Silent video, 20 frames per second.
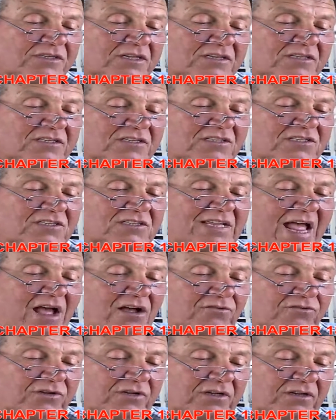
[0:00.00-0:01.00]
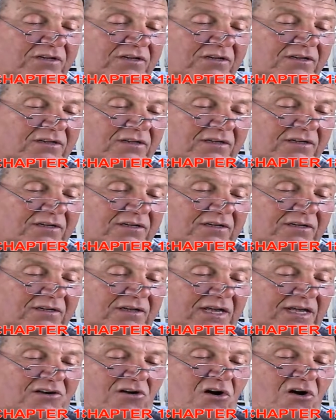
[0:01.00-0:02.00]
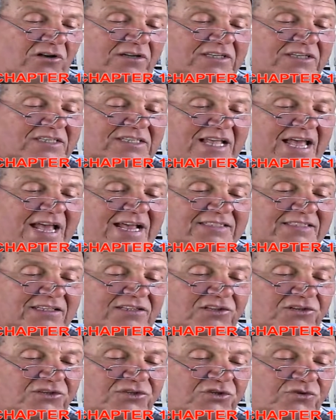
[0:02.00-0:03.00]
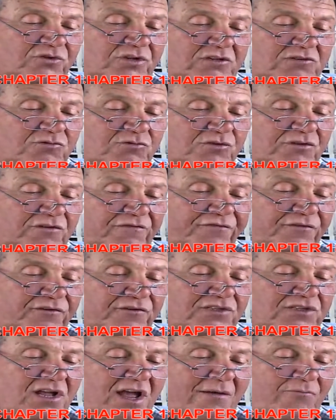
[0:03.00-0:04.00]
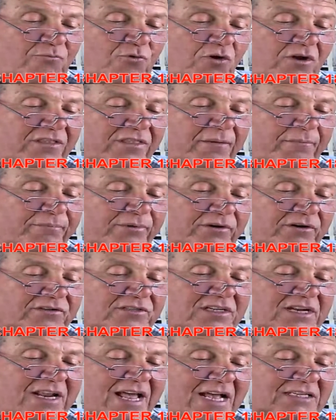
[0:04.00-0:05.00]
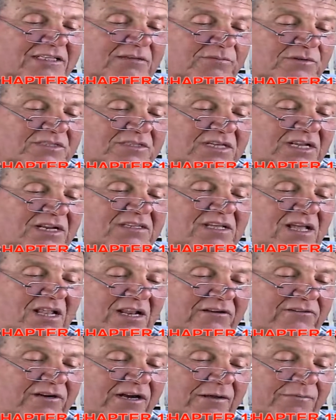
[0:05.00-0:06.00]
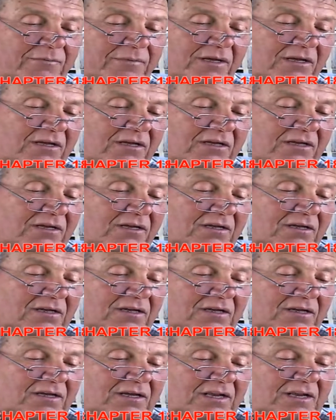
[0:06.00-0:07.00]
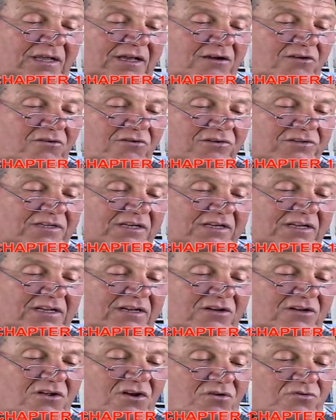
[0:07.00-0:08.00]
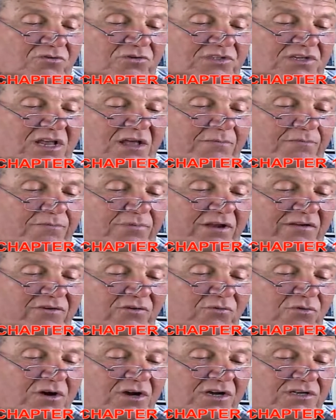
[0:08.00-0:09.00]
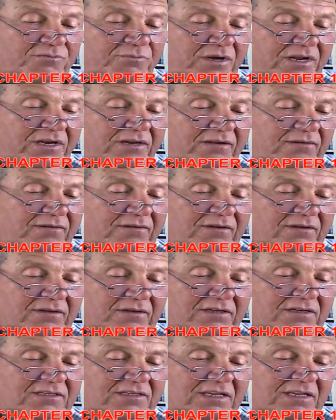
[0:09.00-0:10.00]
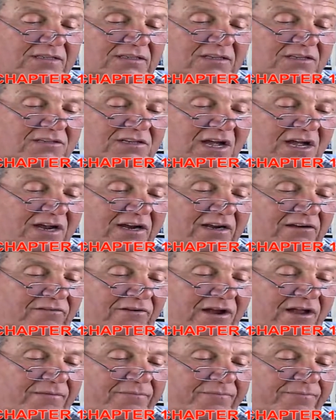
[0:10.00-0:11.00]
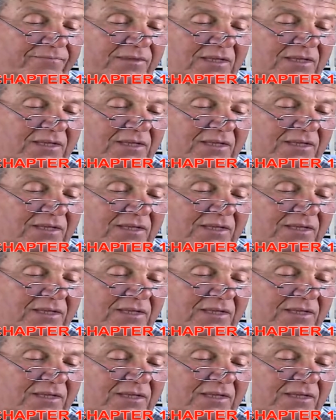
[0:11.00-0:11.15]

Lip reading: astounded. In all his days at the zoo, this was the first time one of the birds had asked him to send a telegram. And of course, he didn't know who Sam Beaver was, but he sent the telegram,